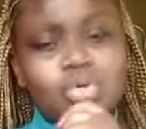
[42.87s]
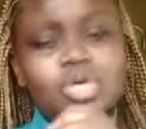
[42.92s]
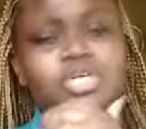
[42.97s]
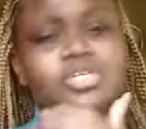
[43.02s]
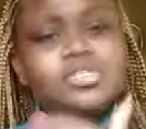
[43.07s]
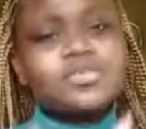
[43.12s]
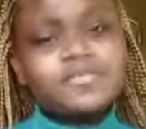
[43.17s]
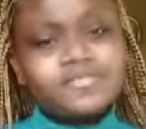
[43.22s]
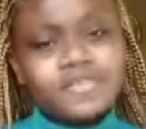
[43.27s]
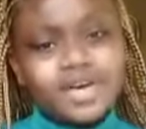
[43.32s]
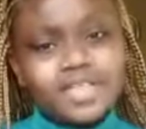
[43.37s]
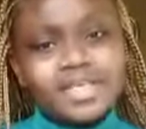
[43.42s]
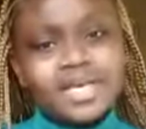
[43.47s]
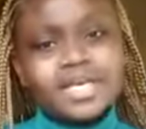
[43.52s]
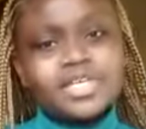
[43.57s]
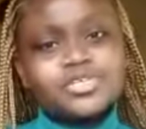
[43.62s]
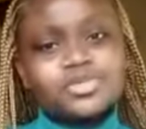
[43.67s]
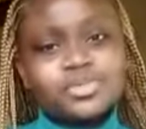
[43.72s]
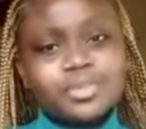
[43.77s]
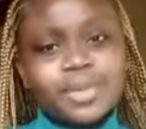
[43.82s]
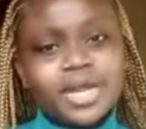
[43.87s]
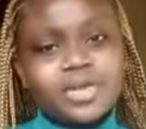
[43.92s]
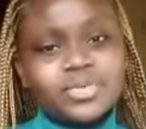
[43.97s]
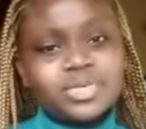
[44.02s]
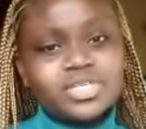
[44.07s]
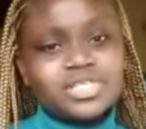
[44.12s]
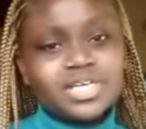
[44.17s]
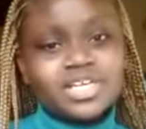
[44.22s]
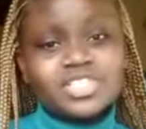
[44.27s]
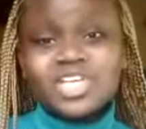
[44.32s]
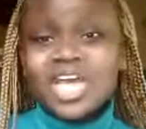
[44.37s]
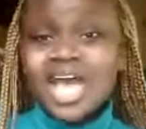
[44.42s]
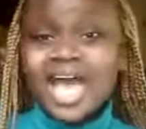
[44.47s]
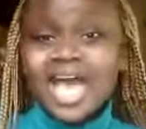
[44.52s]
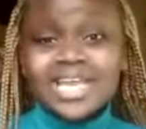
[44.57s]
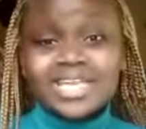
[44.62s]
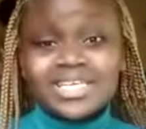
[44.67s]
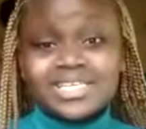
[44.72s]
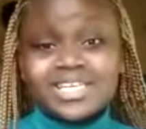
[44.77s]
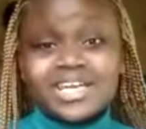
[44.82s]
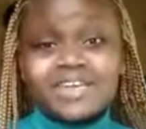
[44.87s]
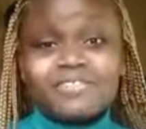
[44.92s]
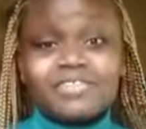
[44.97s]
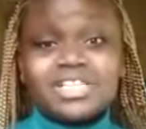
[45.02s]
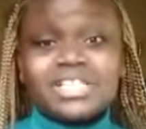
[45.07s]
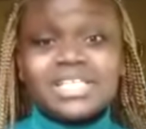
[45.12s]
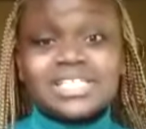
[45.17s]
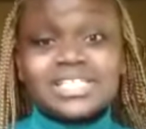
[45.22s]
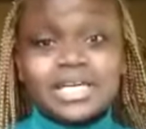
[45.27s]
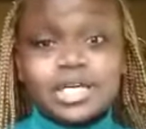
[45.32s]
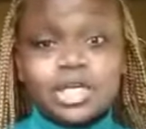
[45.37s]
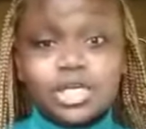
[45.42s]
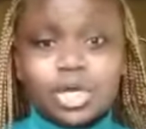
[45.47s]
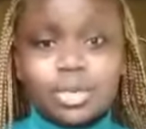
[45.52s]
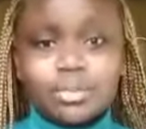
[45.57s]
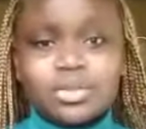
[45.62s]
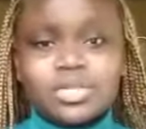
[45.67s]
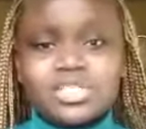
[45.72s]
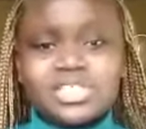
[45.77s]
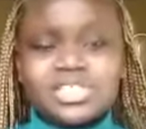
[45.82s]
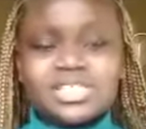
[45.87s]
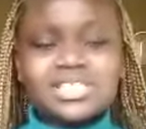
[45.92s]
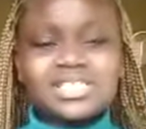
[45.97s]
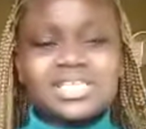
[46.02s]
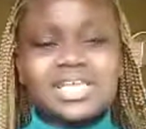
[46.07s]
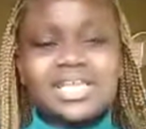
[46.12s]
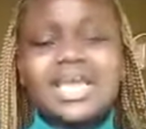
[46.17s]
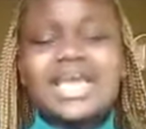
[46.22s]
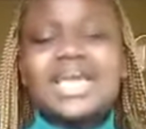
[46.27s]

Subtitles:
So further into my research, I discovered that a global citizen